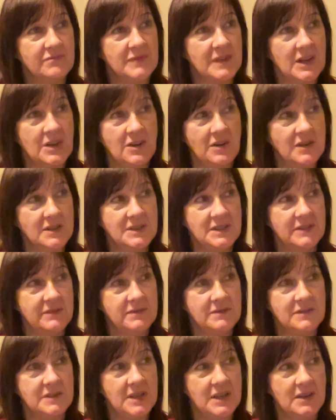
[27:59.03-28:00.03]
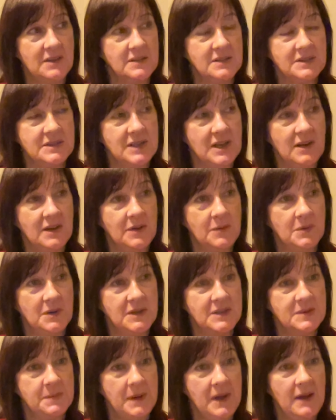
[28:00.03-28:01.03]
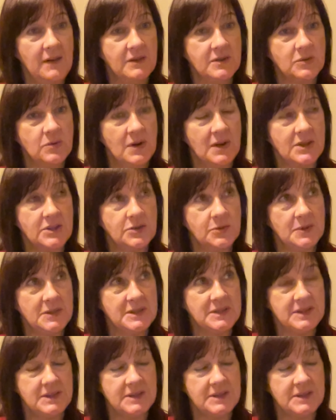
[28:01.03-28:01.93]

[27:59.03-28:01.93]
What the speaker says: can't even think to tell you what it's about. It's quite a twisty